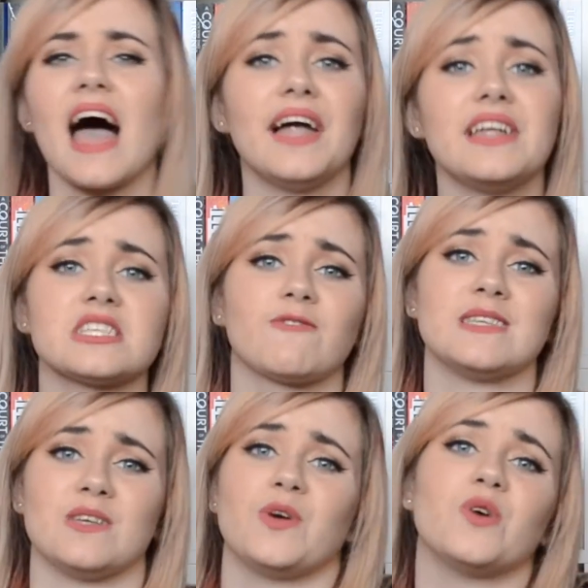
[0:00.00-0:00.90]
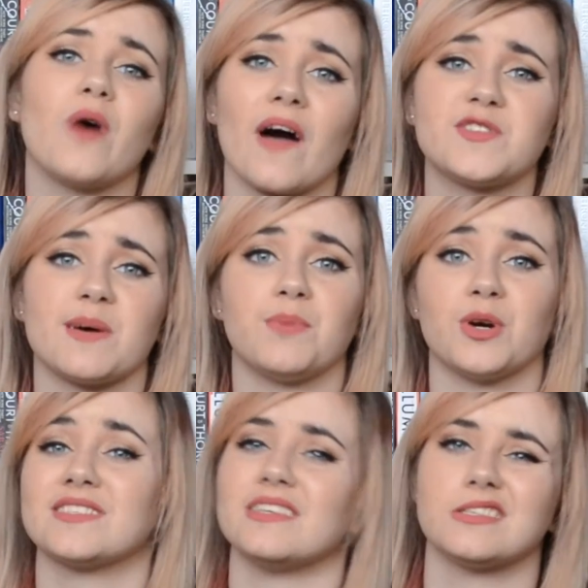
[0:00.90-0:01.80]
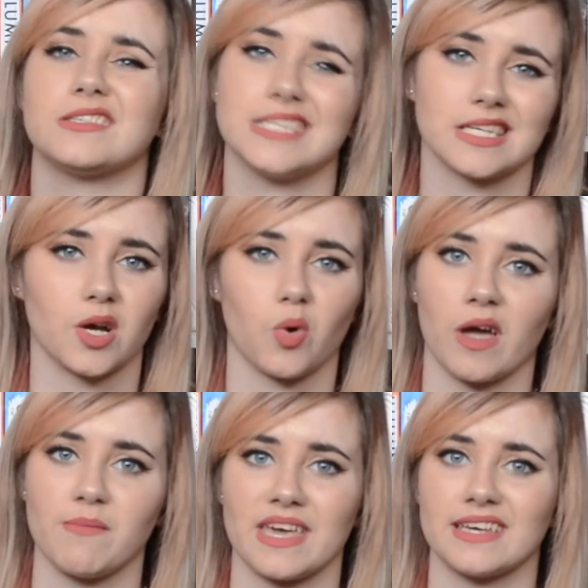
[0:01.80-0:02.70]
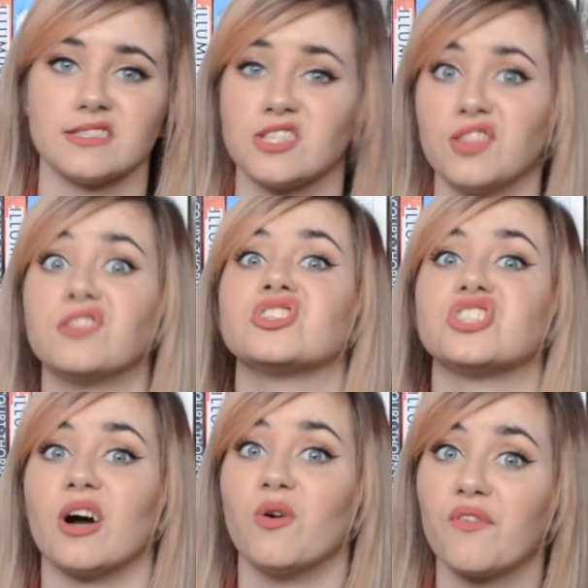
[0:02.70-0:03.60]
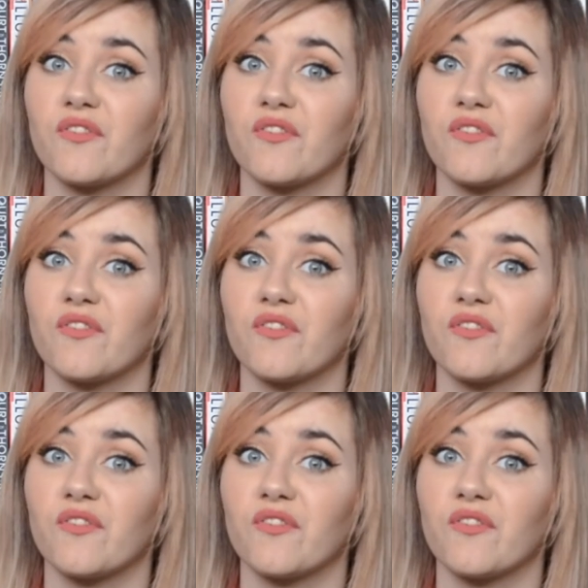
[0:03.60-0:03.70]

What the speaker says: And let's face it, we all have some books that just didn't quite make it to the shelf.